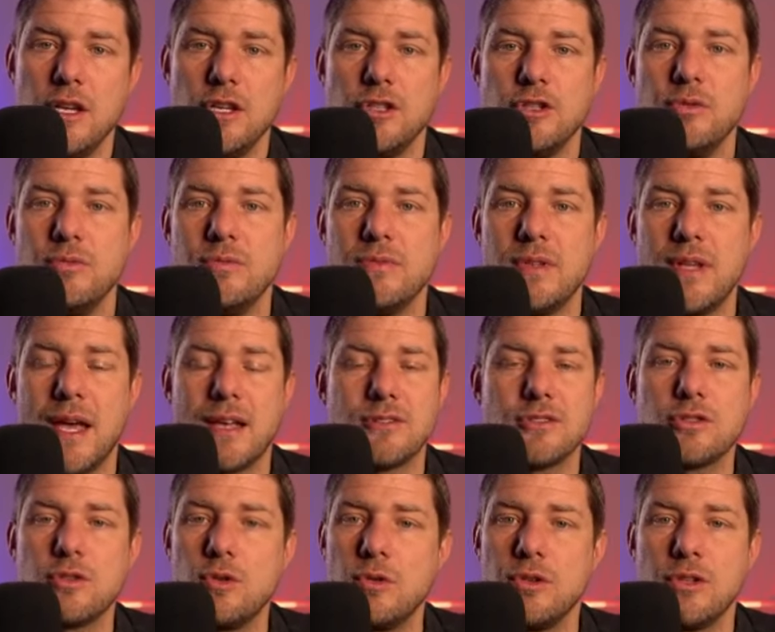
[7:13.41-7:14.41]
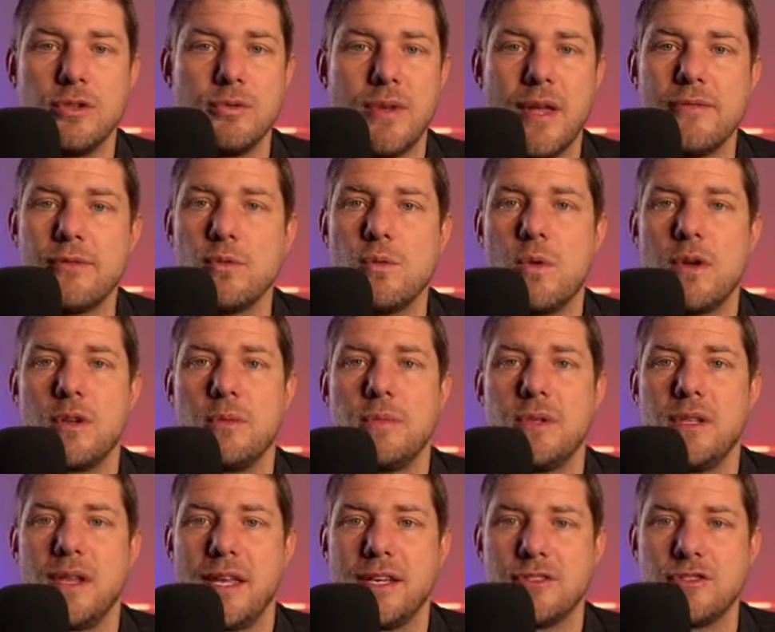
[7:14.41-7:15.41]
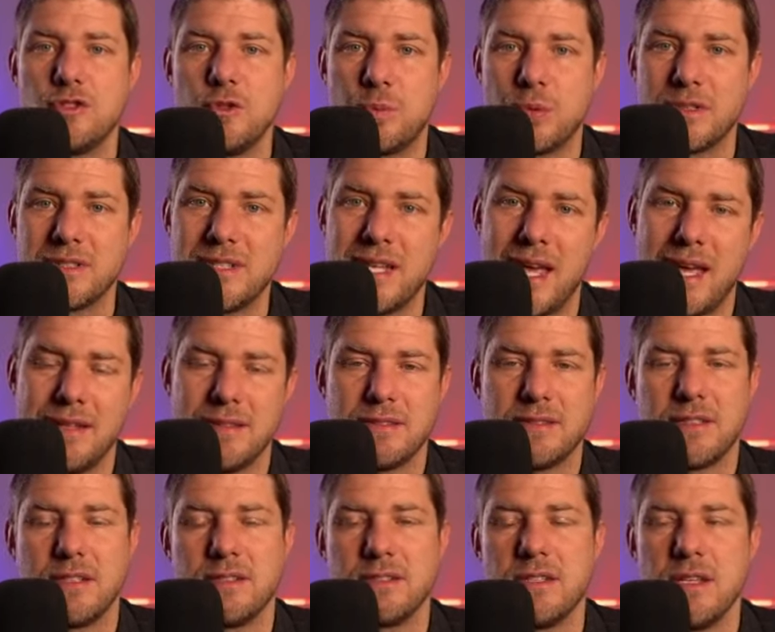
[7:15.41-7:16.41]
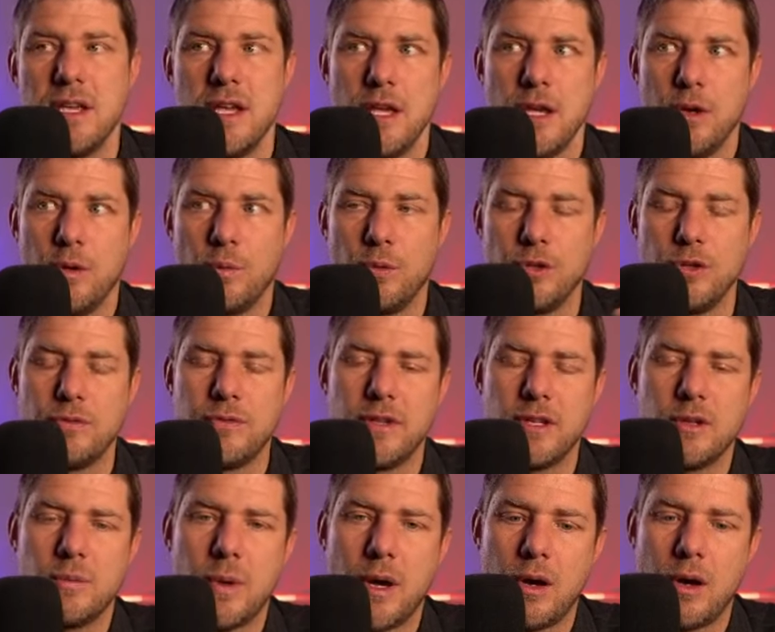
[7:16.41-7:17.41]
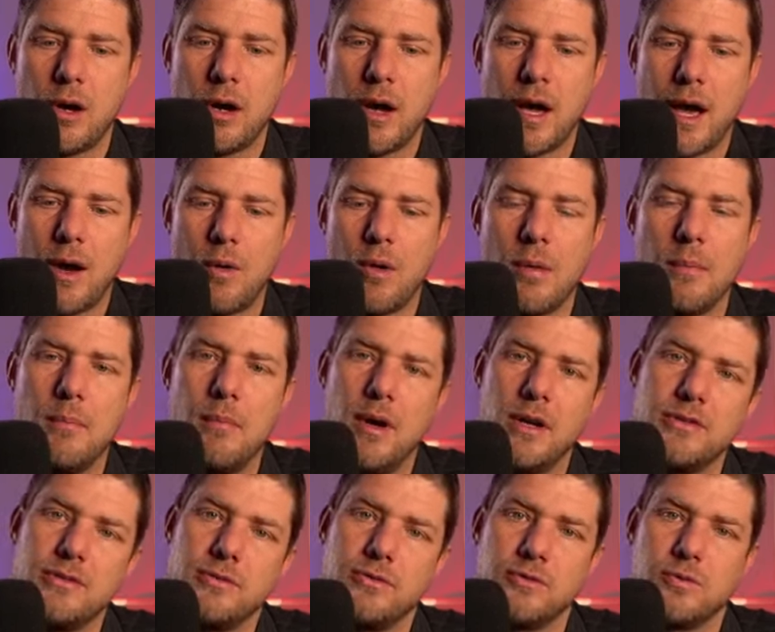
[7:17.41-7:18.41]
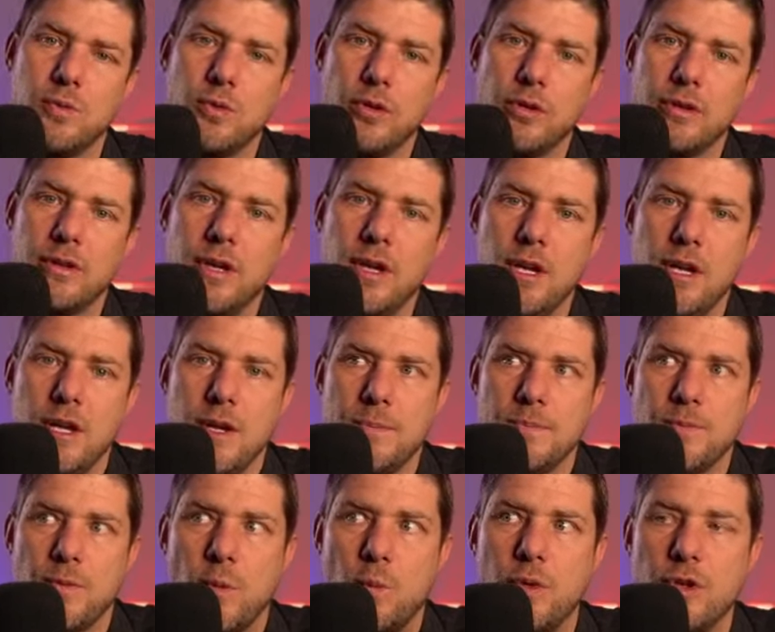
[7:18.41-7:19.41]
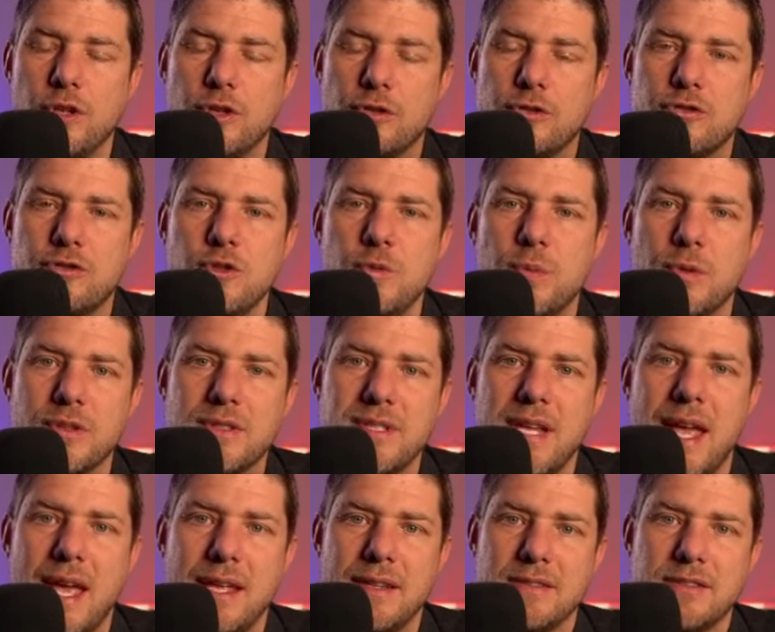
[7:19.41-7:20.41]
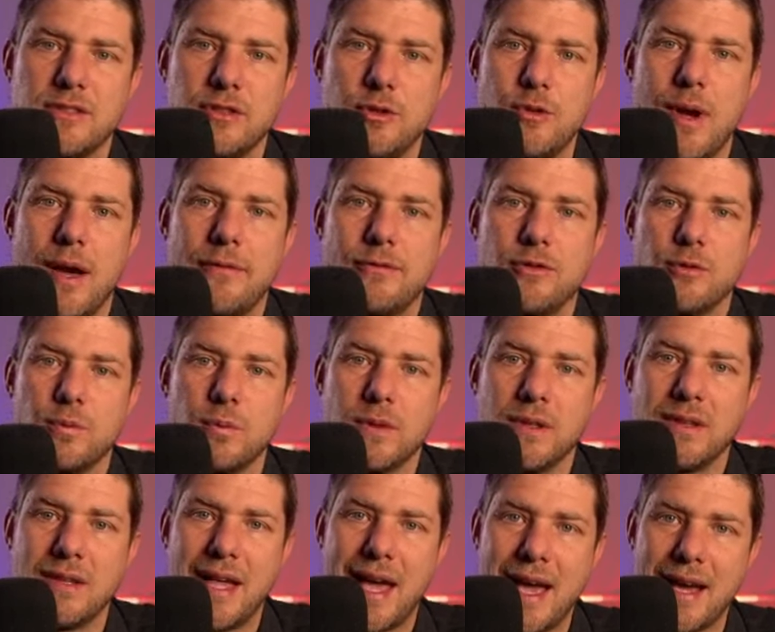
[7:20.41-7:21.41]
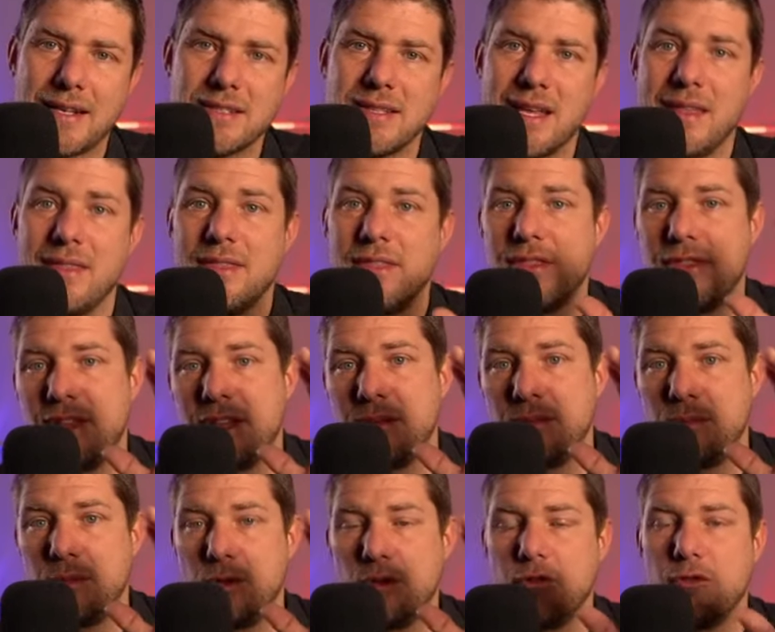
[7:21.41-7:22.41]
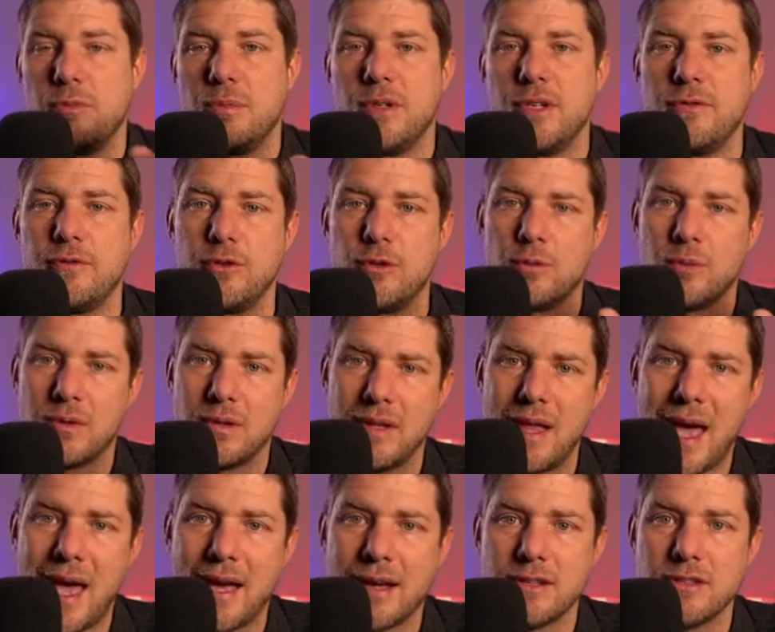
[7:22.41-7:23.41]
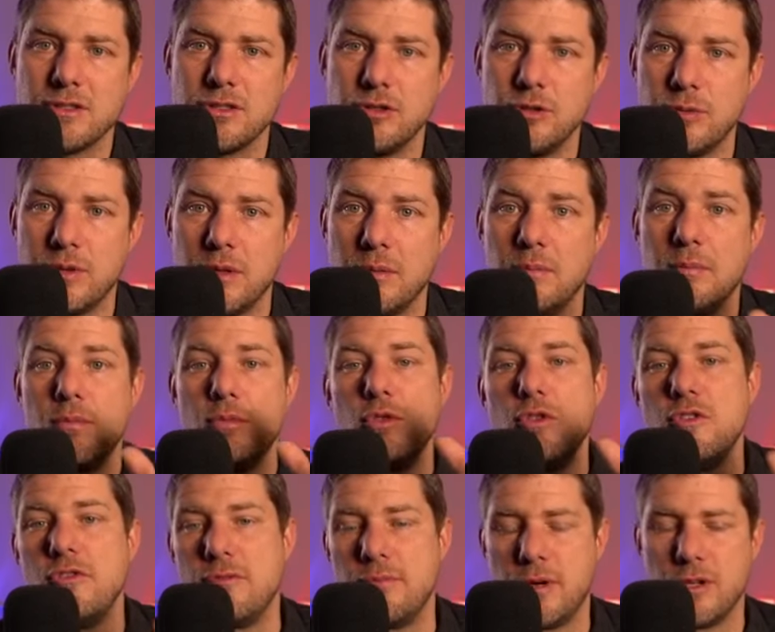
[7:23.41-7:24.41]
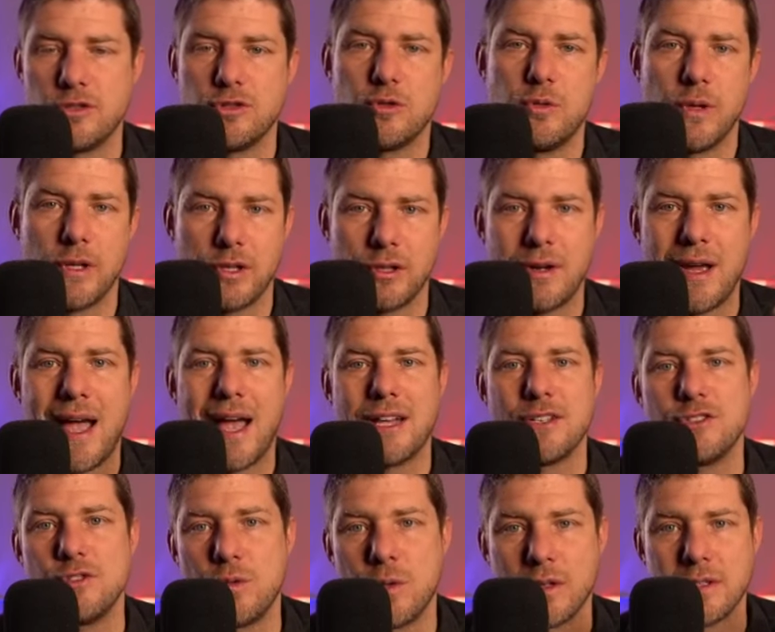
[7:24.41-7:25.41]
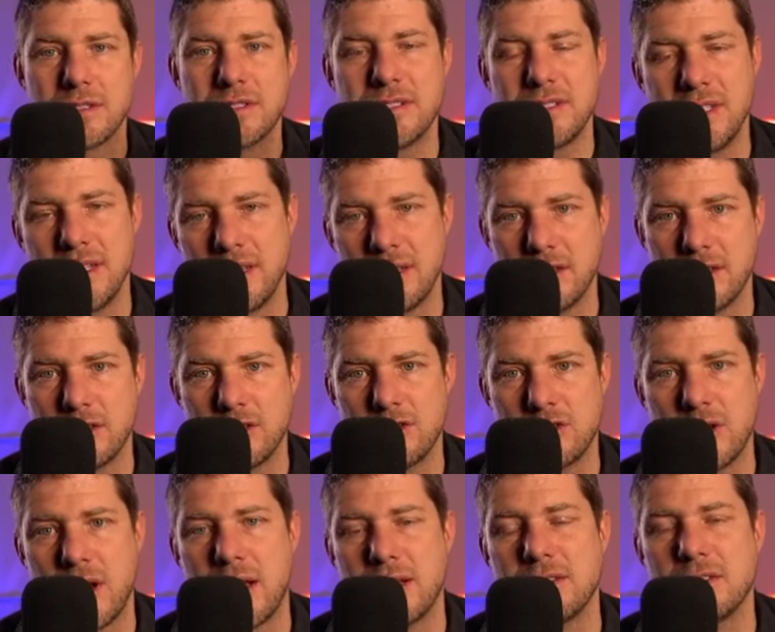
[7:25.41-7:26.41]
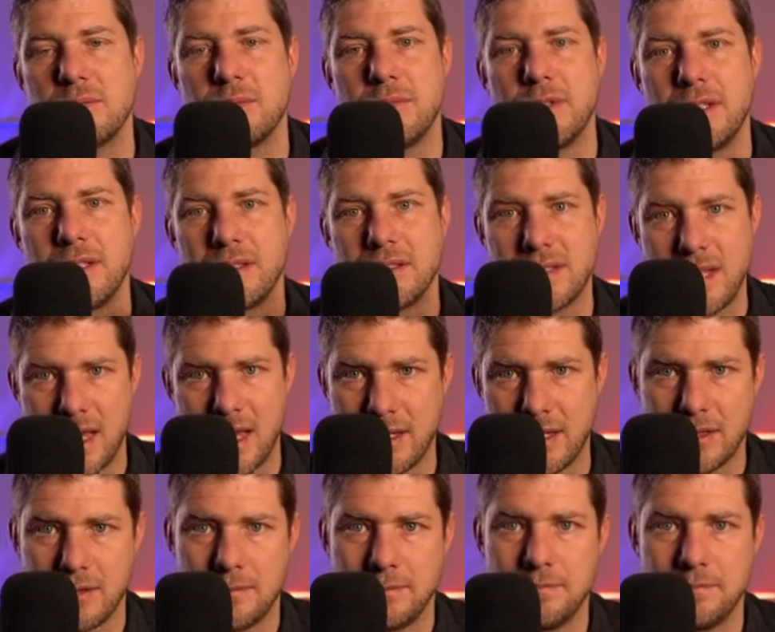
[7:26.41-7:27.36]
You, as a goalie, you never want to be like super tense, because when you think about how our muscles work, when you're super tense, you have to relax and then move. But if you're relaxed, you can move much quicker as you are seeing the shots being taken.